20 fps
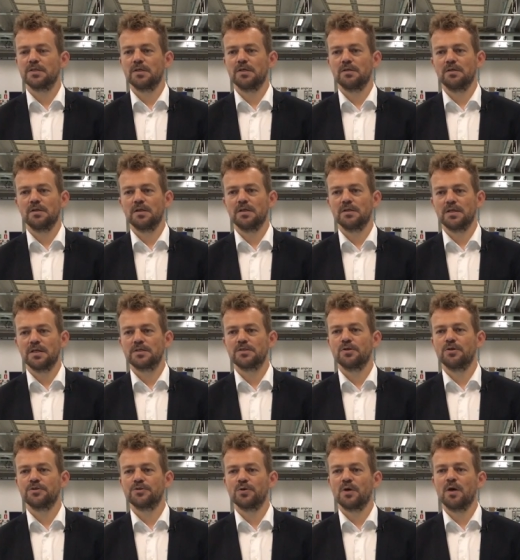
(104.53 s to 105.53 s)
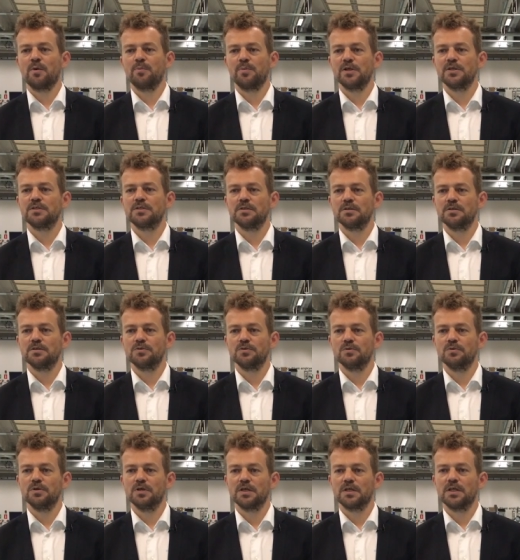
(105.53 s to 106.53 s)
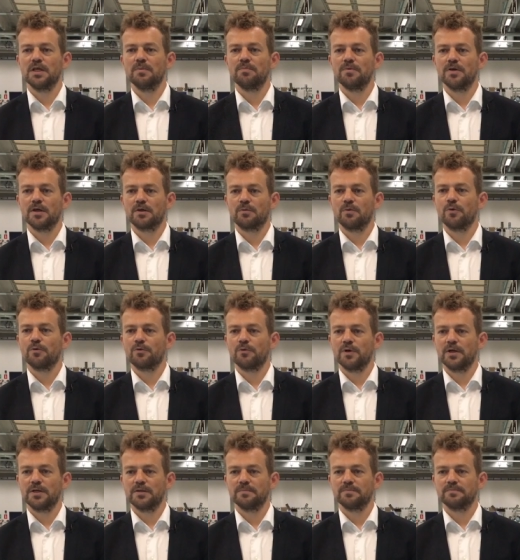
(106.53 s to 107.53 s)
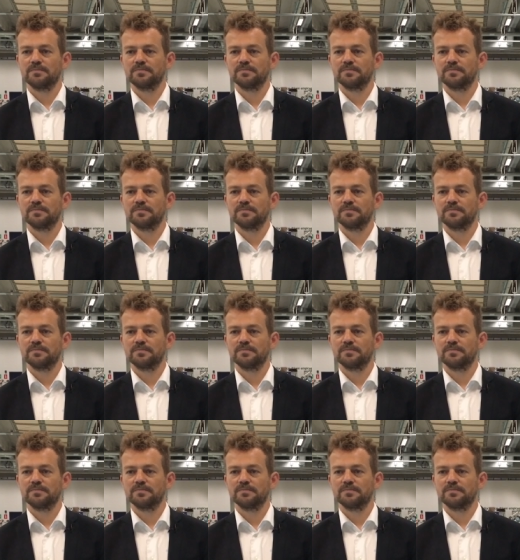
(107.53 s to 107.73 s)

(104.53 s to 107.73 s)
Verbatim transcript: and, and that's also our ambition to uh, keep that growth rate.